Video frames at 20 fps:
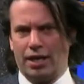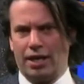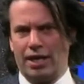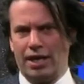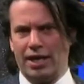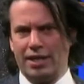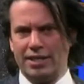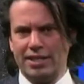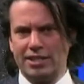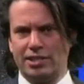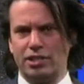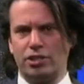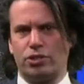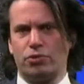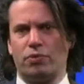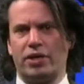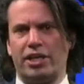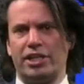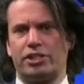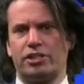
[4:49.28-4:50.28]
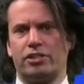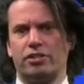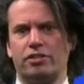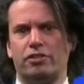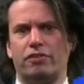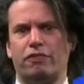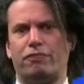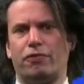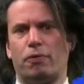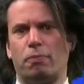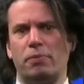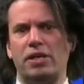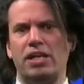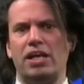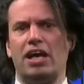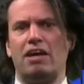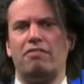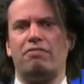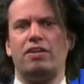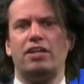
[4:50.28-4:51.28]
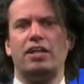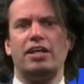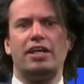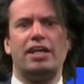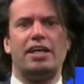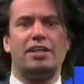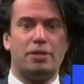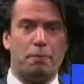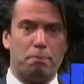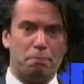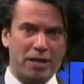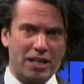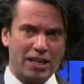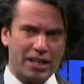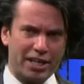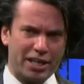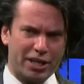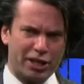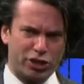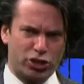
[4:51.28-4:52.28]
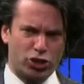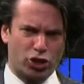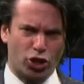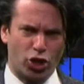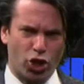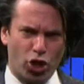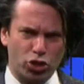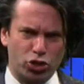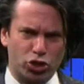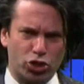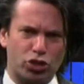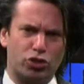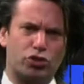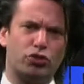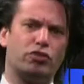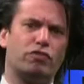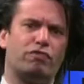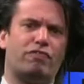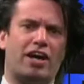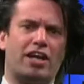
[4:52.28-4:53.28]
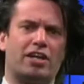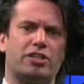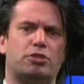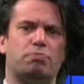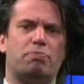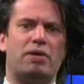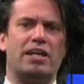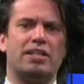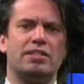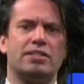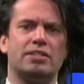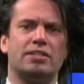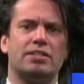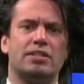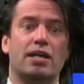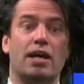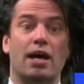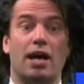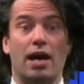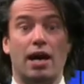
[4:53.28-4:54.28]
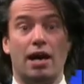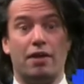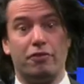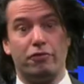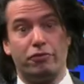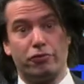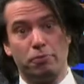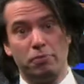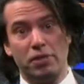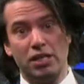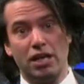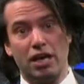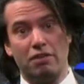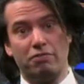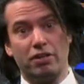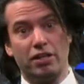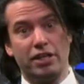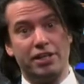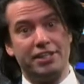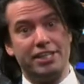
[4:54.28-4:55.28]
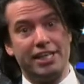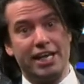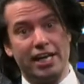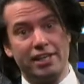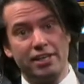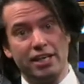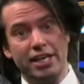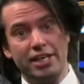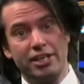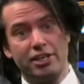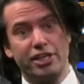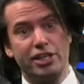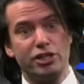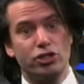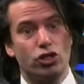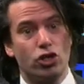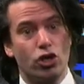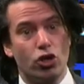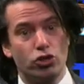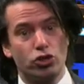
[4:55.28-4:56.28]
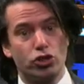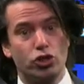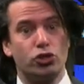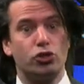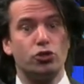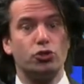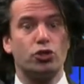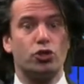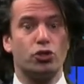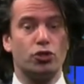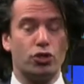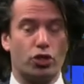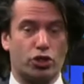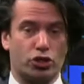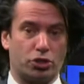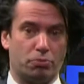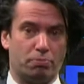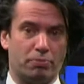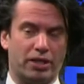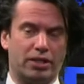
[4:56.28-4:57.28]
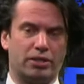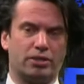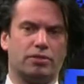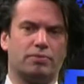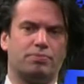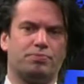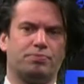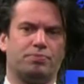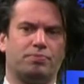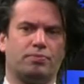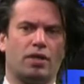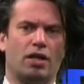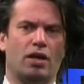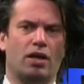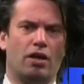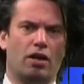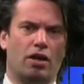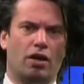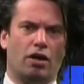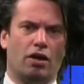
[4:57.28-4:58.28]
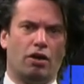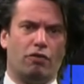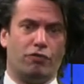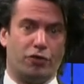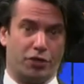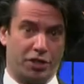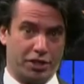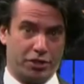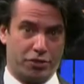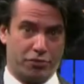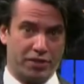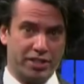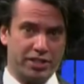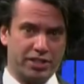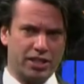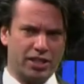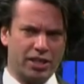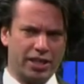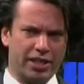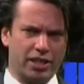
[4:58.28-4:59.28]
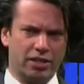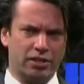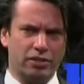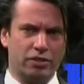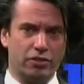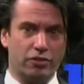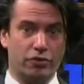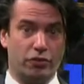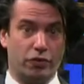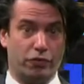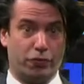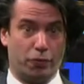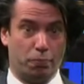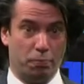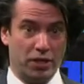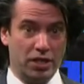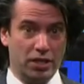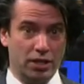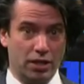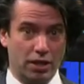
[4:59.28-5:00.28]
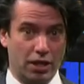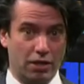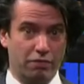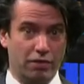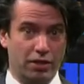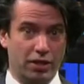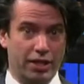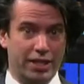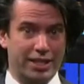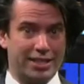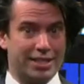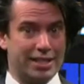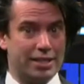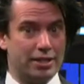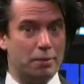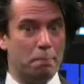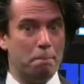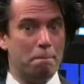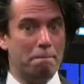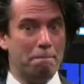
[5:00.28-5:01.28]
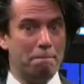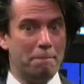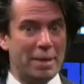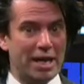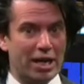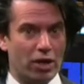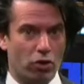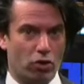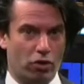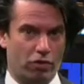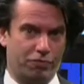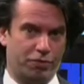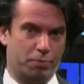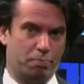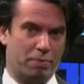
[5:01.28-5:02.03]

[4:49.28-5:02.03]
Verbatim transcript: In this situation, the Fermi level in the p layer is closer to the valence band and the Fermi level in the n layer is closer to the conduction band. For the intrinsic layer, the Fermi level is in the middle of the